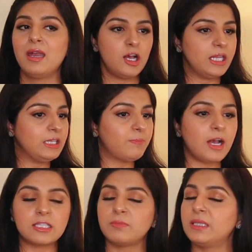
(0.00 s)
any
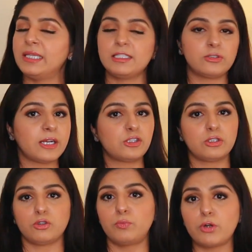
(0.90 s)
possible
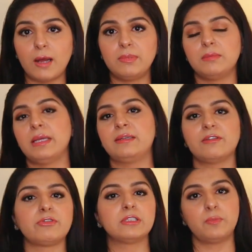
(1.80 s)
interaction or problem and
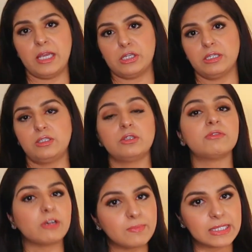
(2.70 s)
refer the patient to
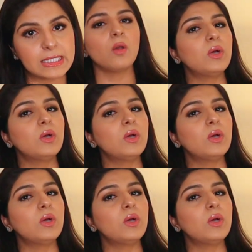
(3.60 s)
the pharmacist.